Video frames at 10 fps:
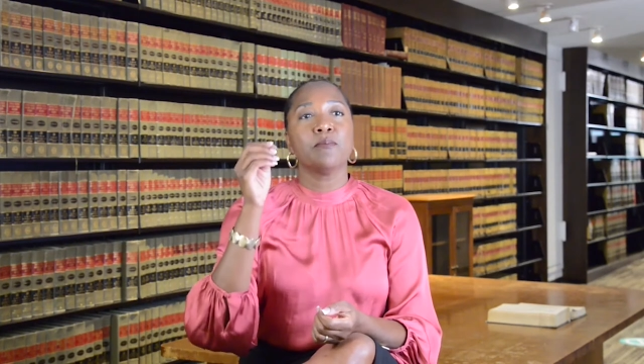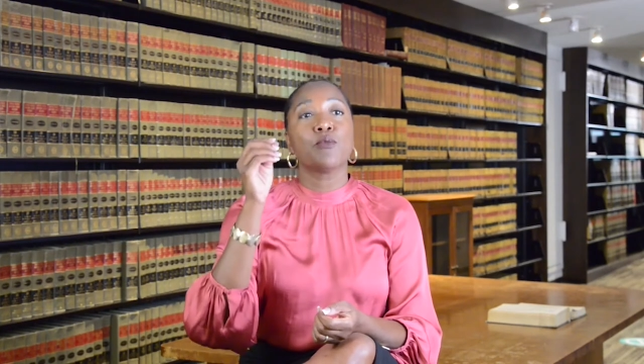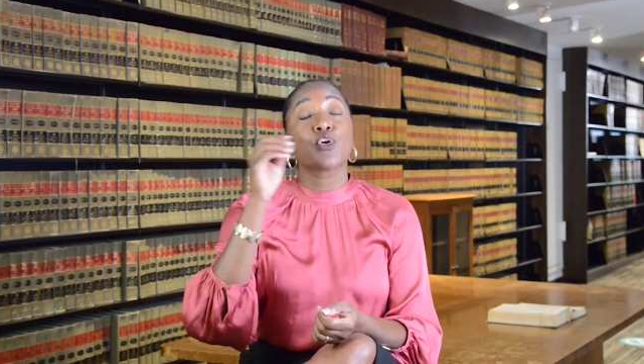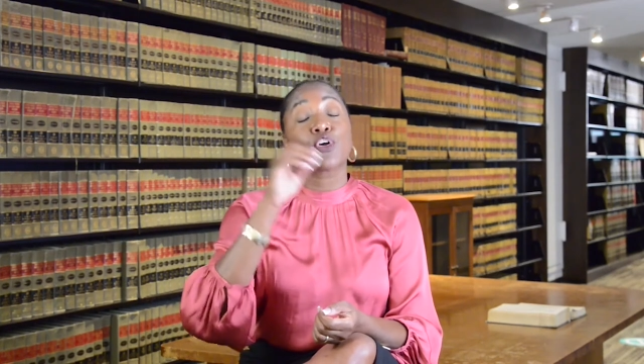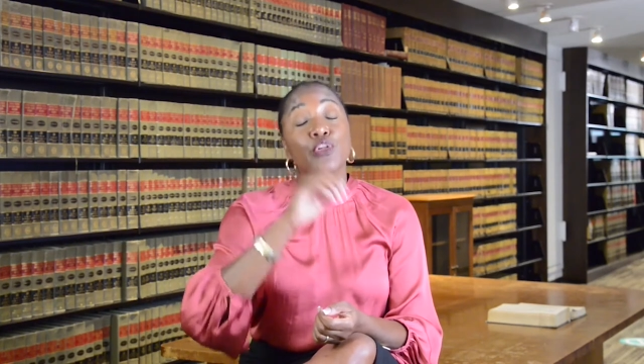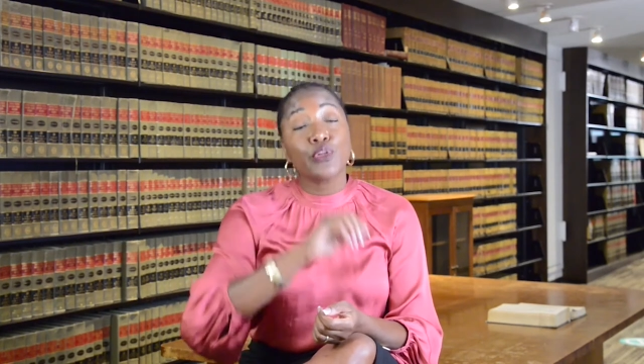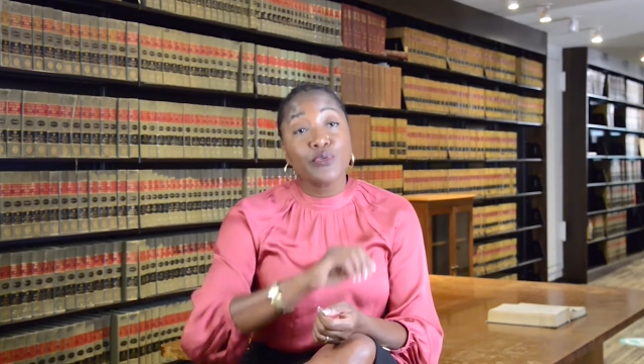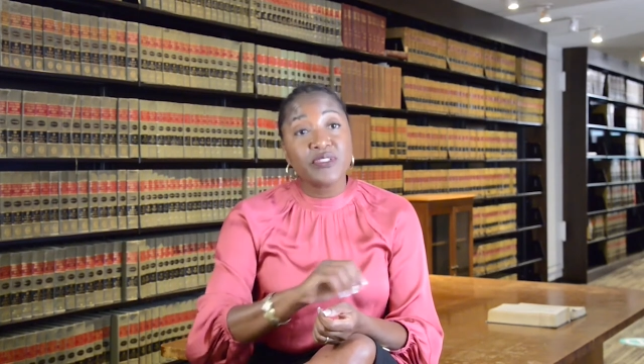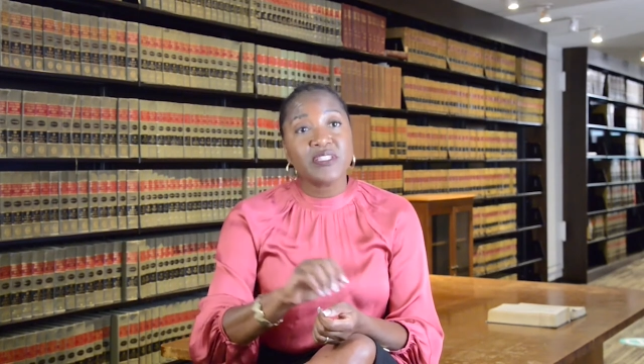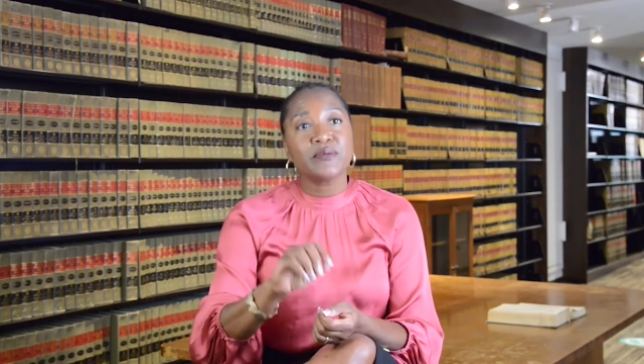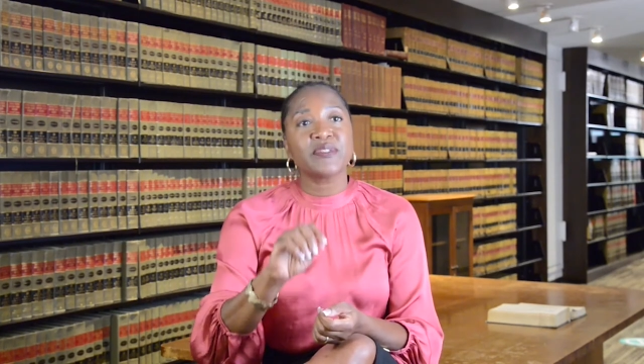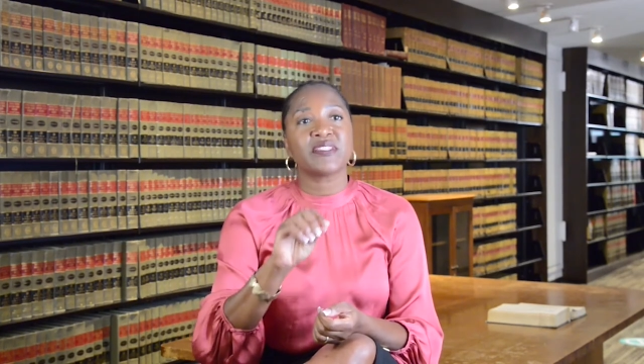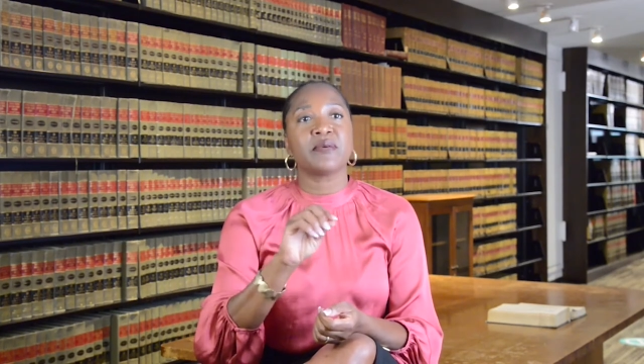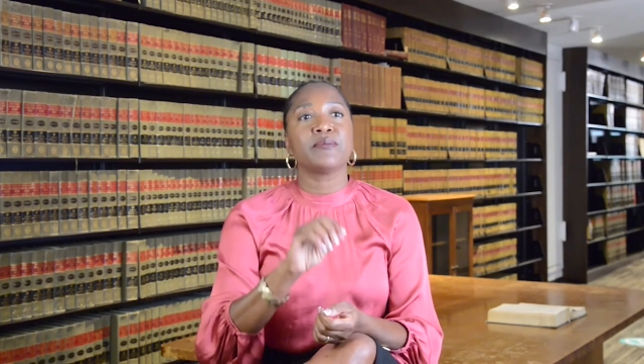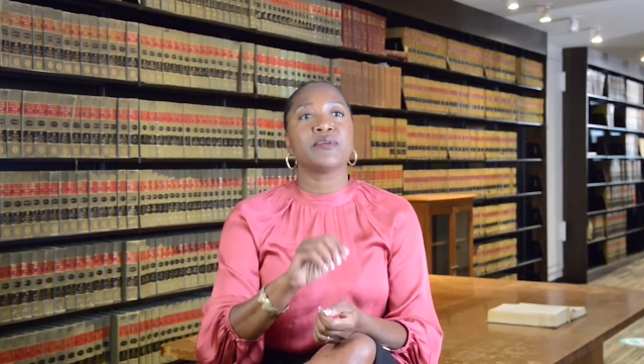more closely
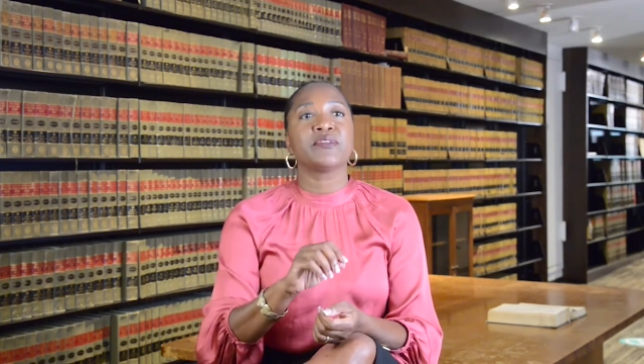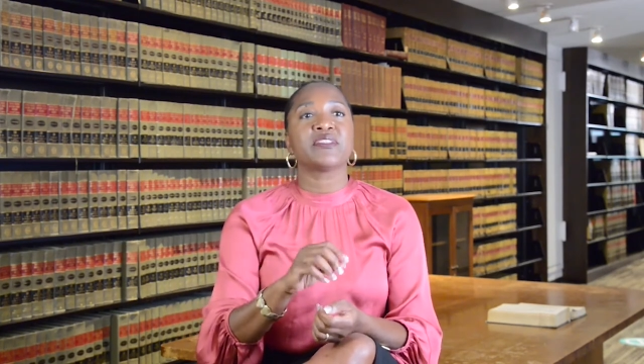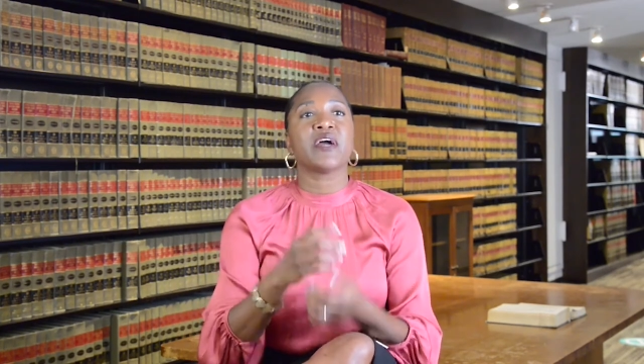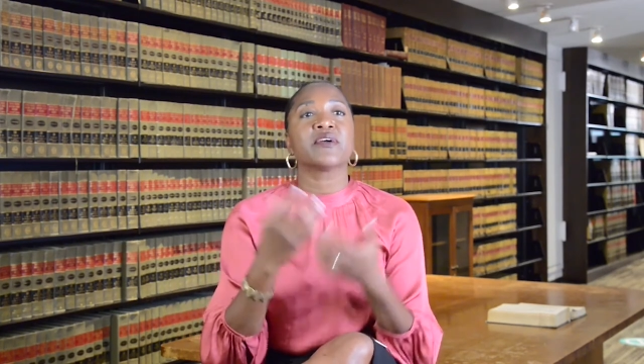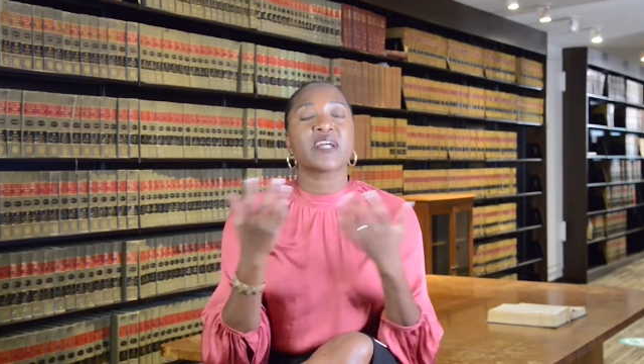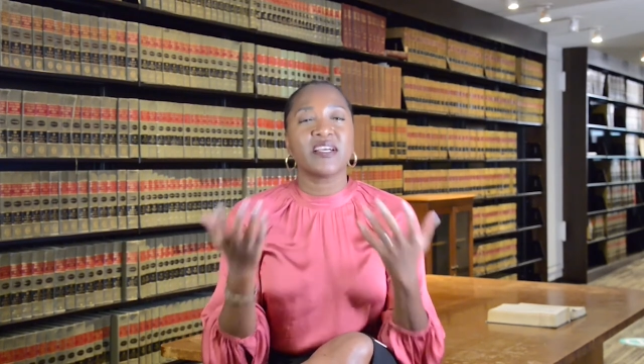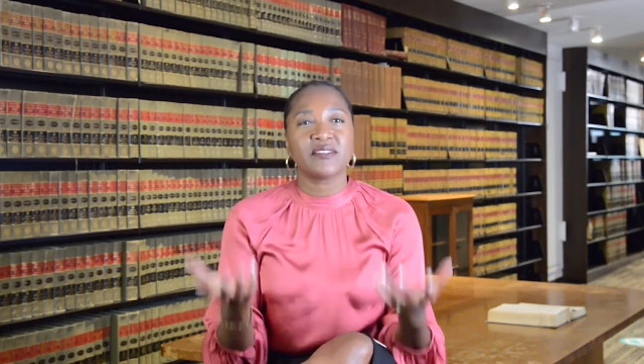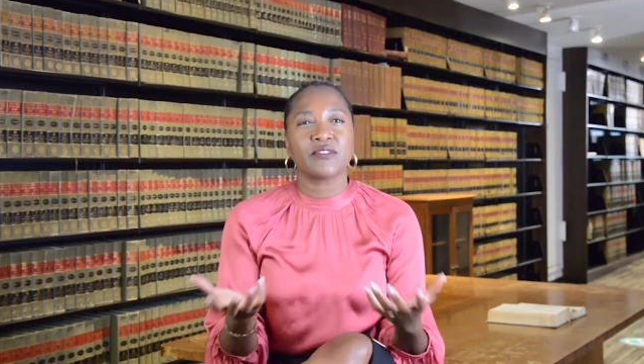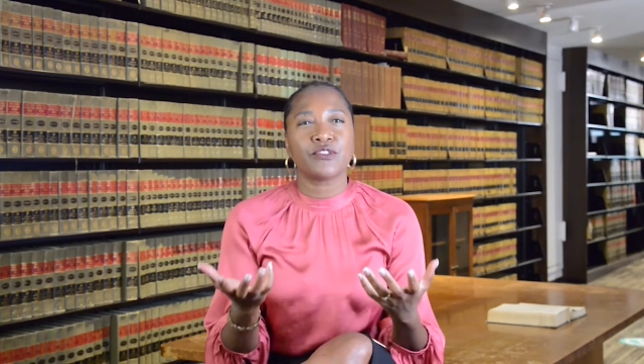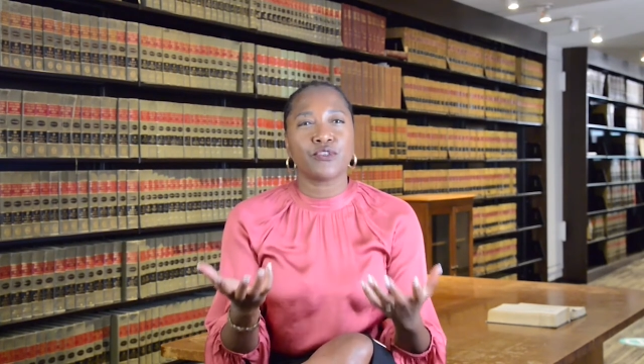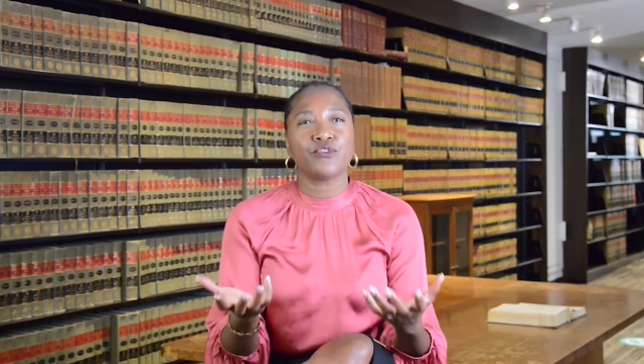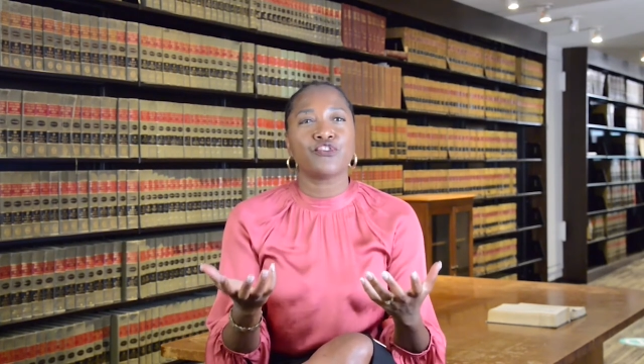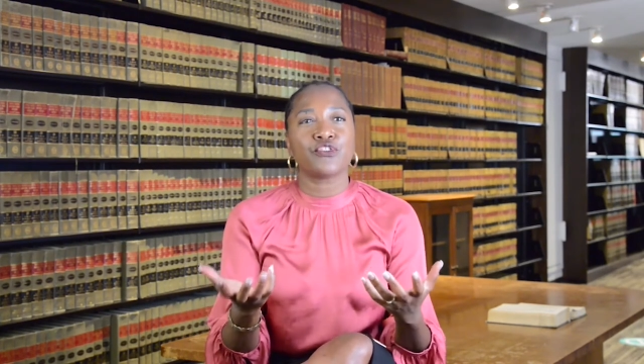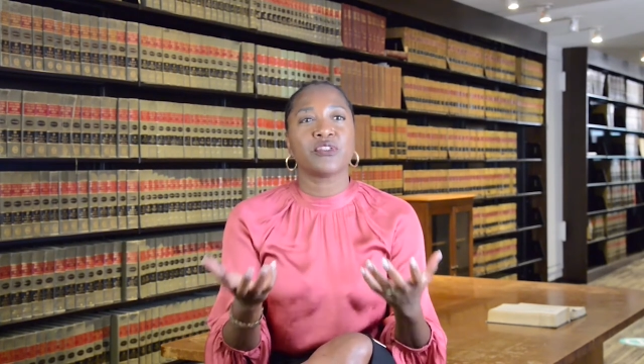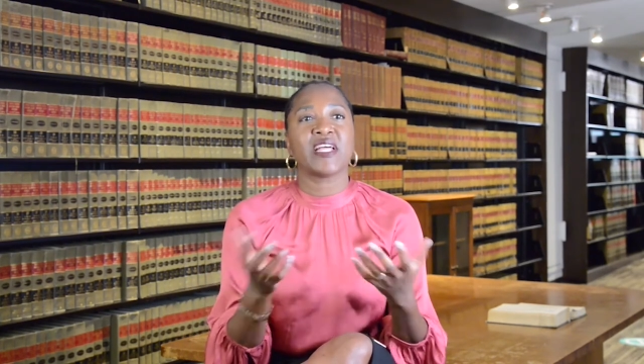resembles our
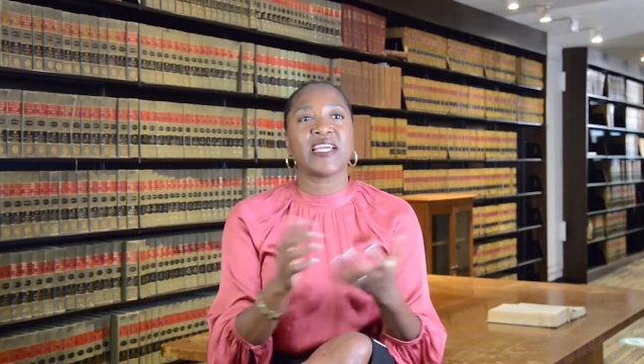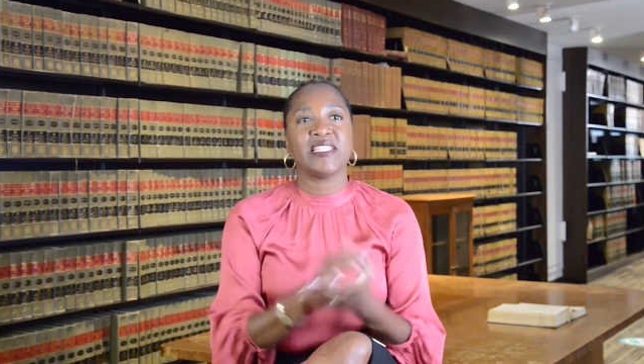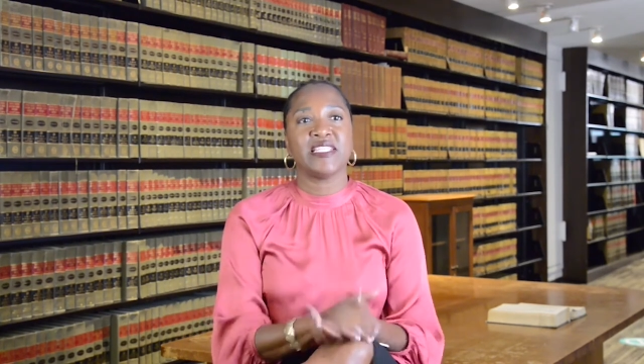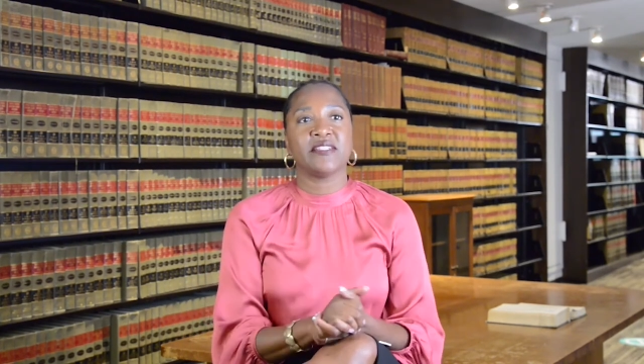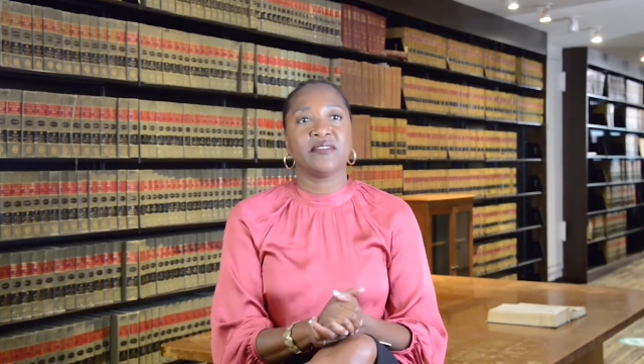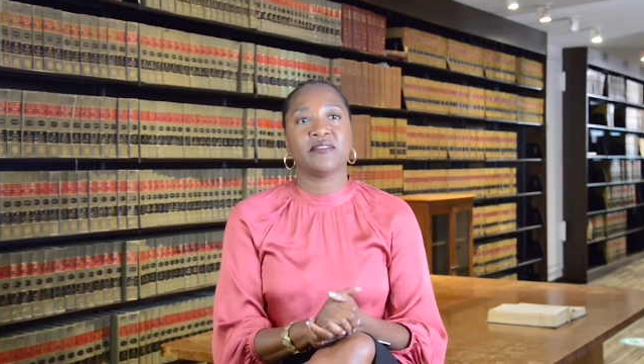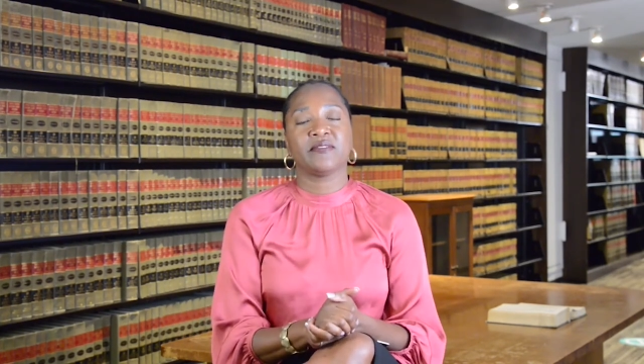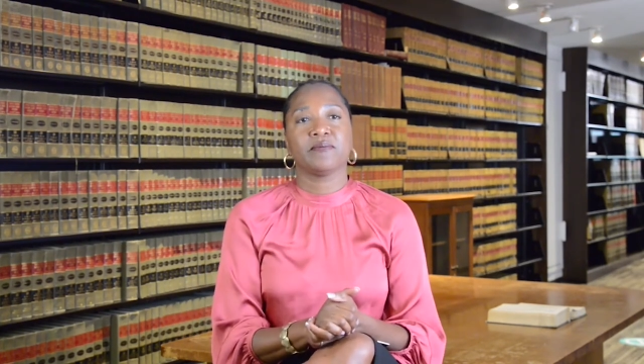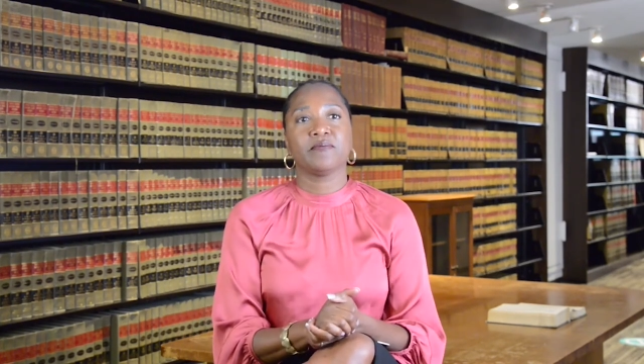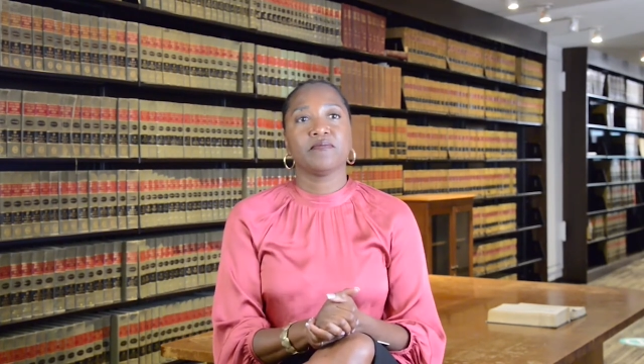constitutional ideals.